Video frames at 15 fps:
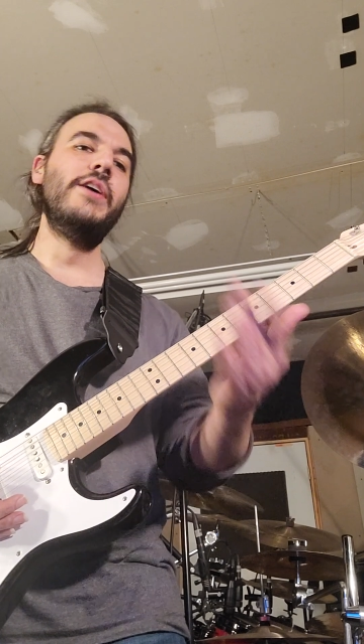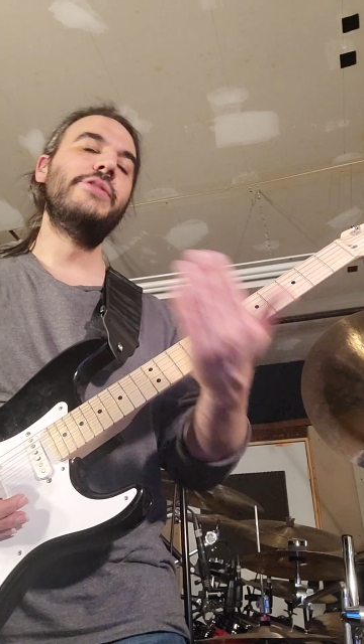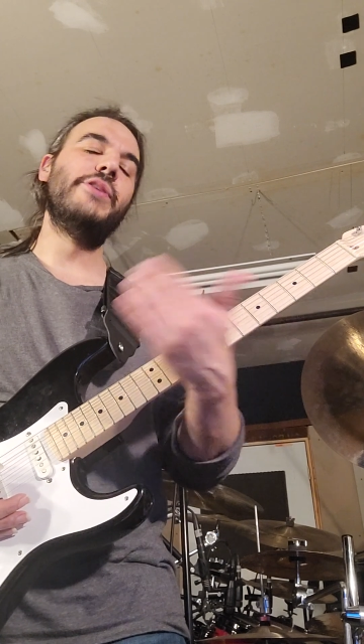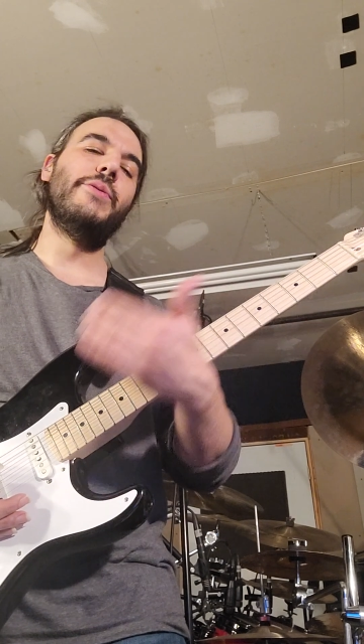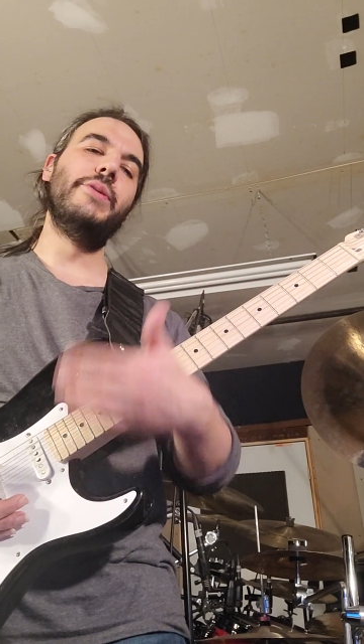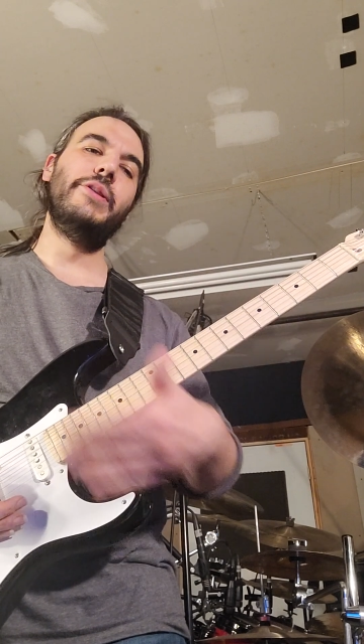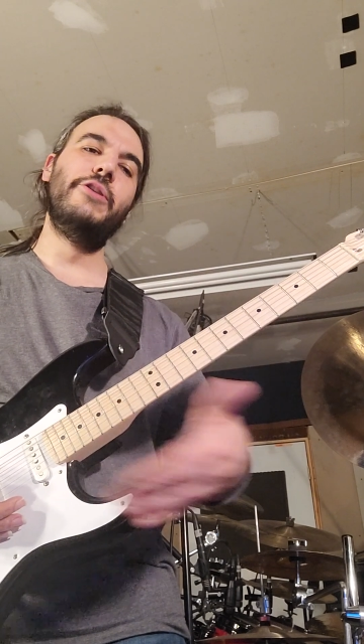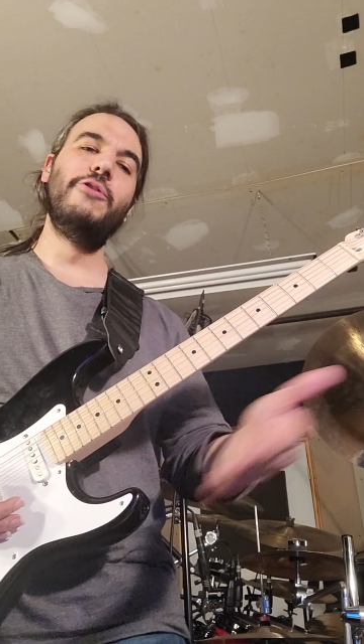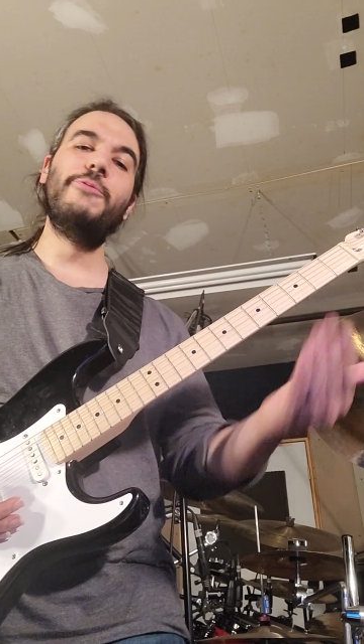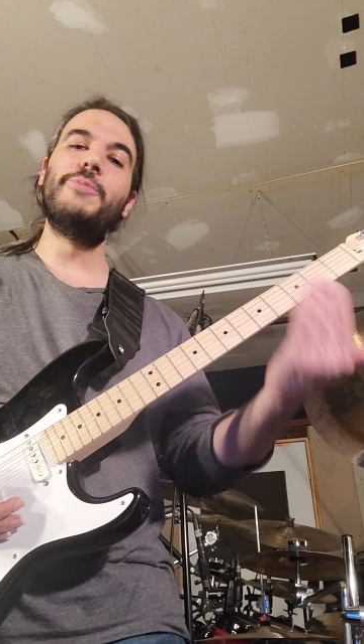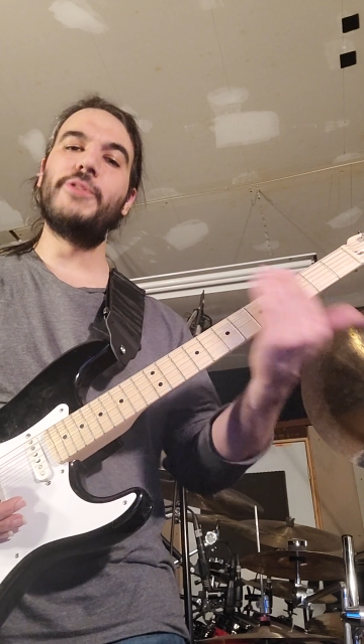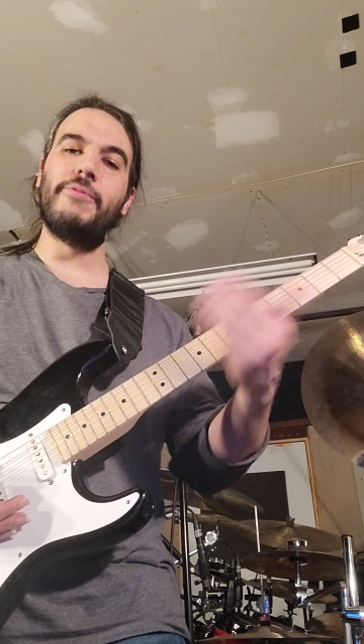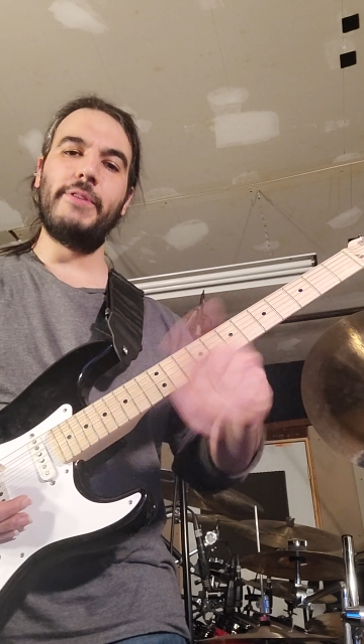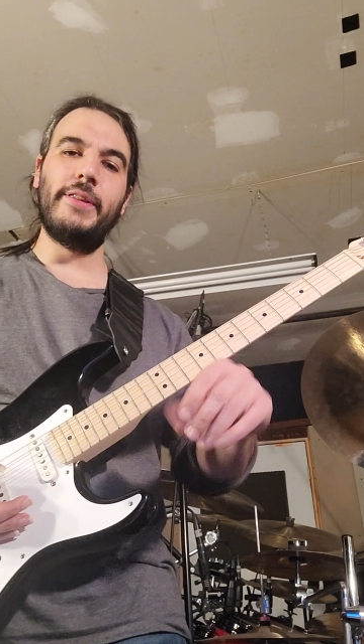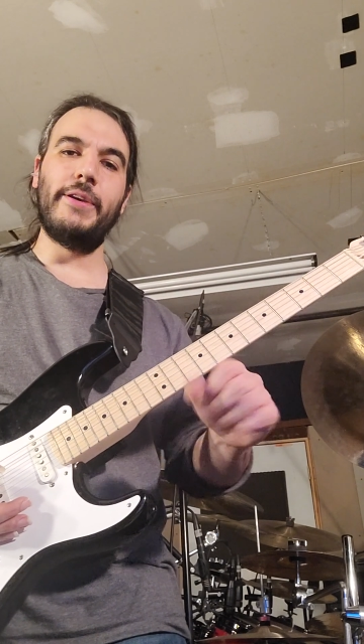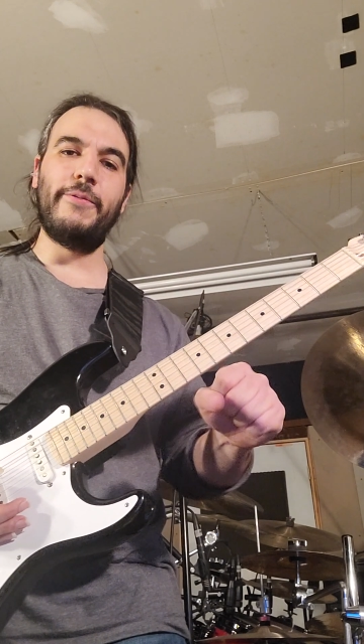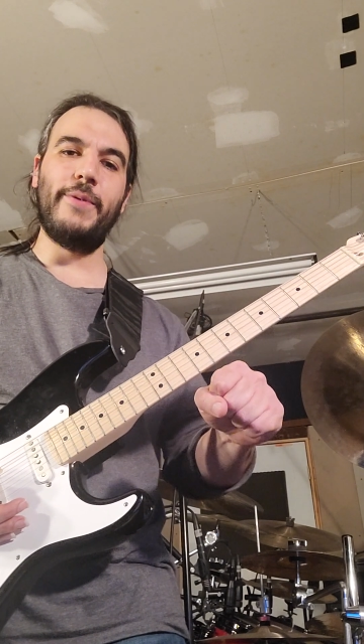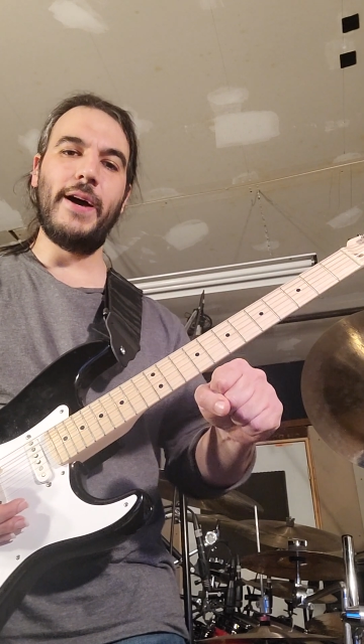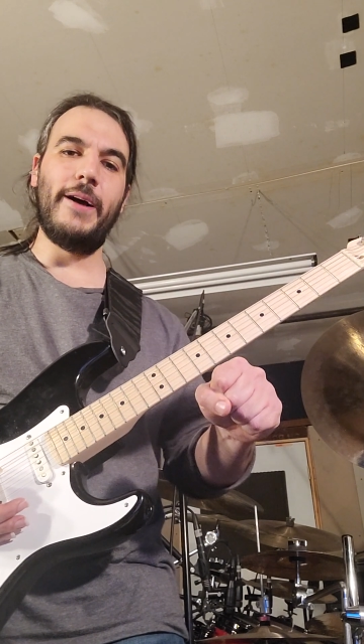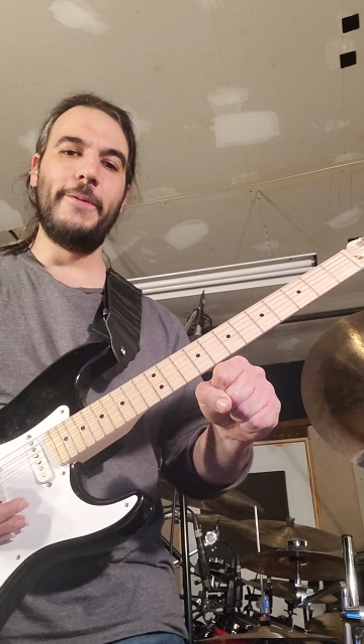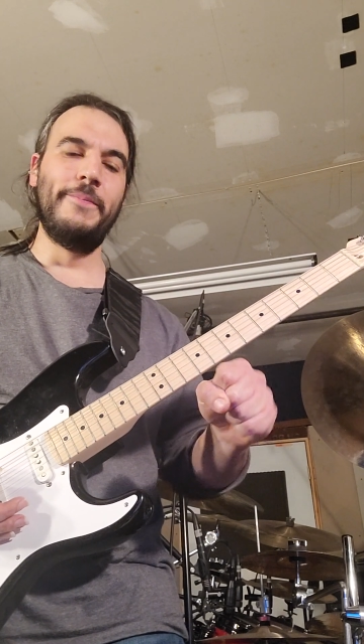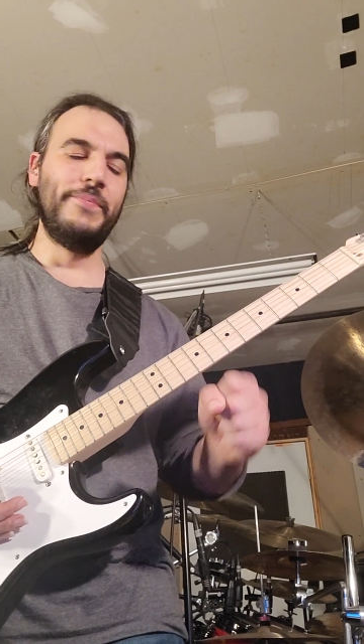so it loops really
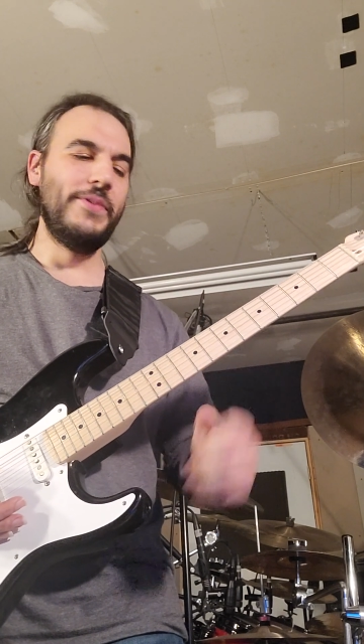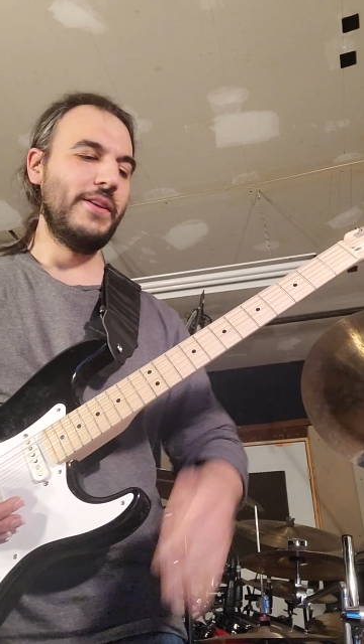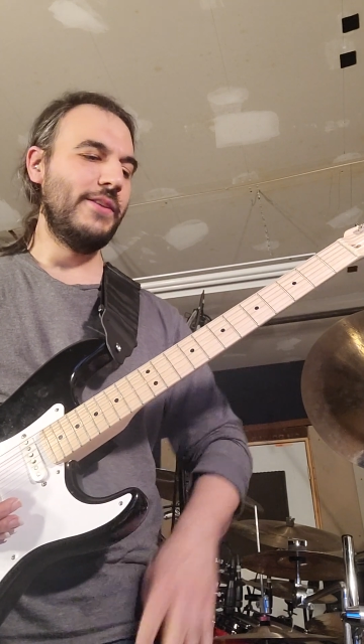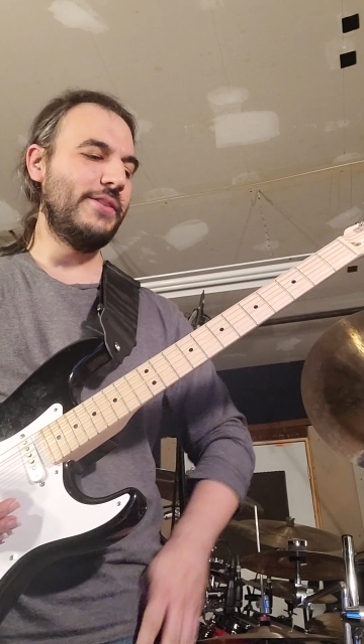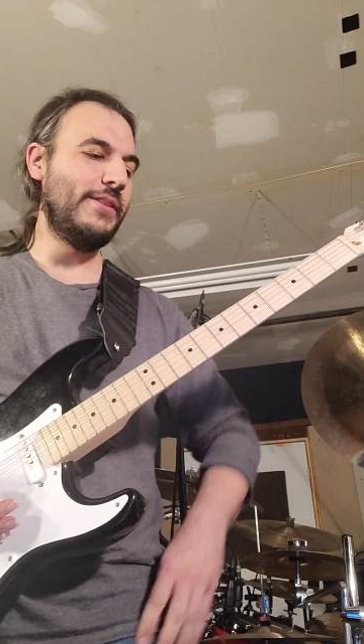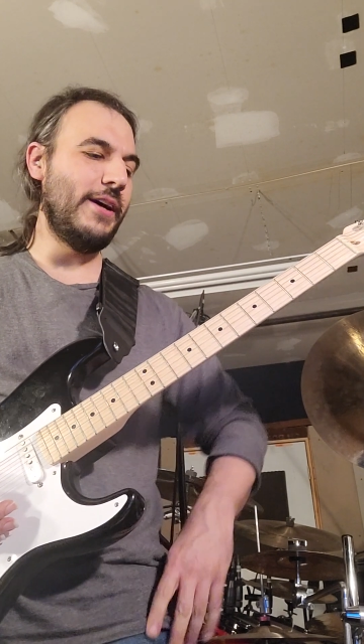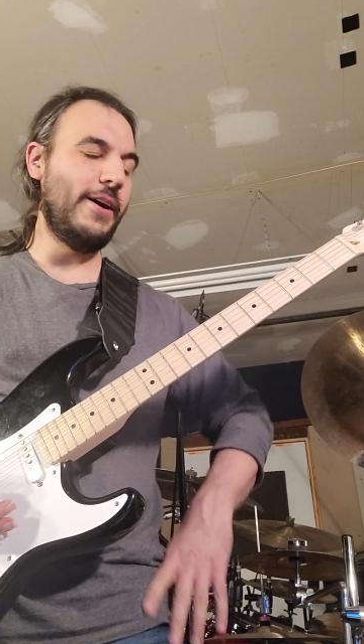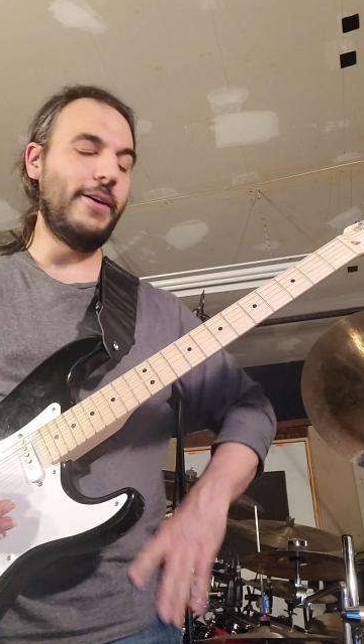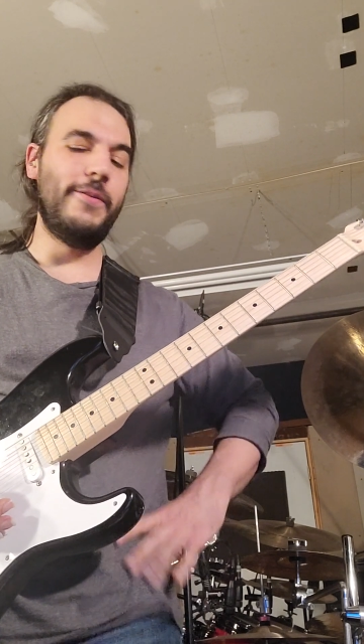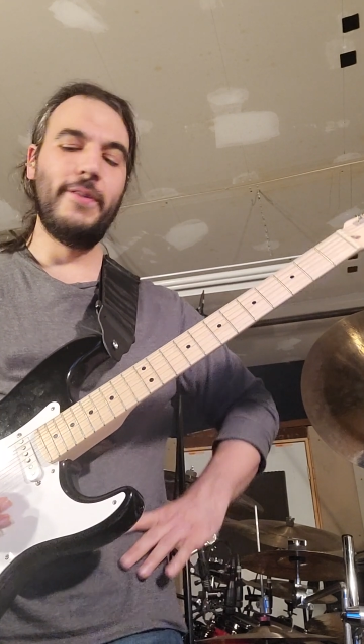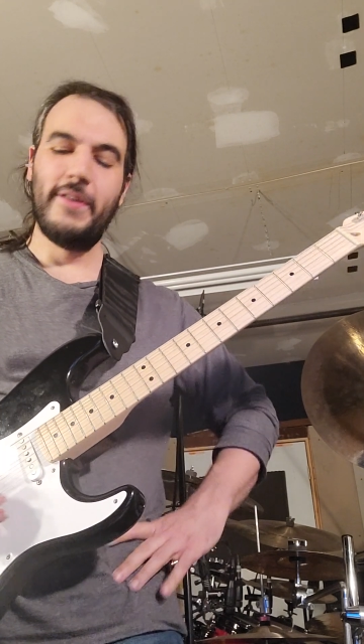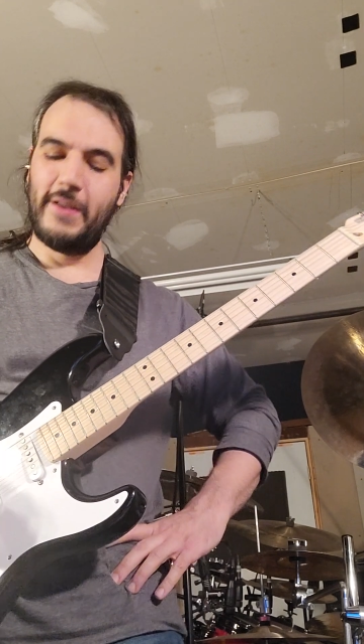well. So